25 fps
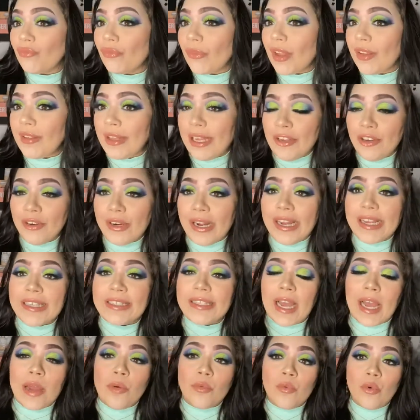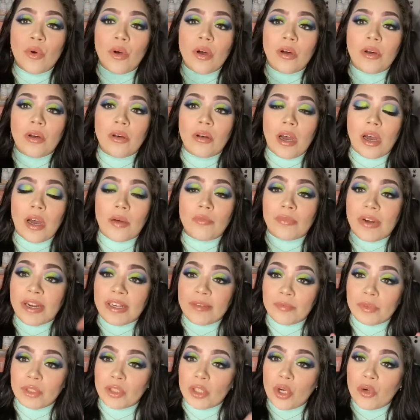Yeah, you guys, I will
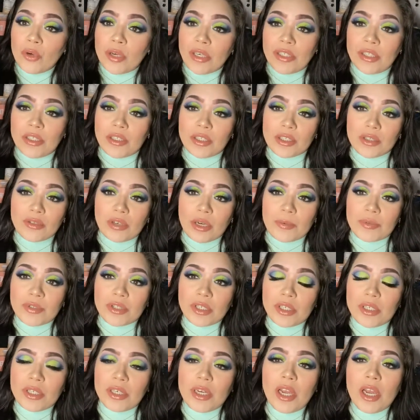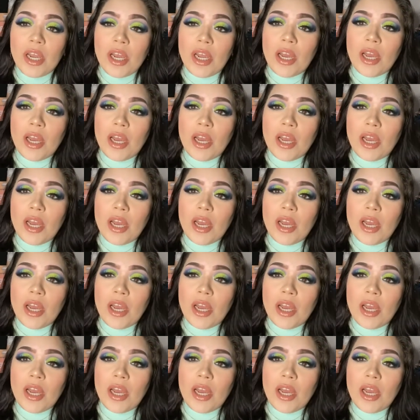right below in the description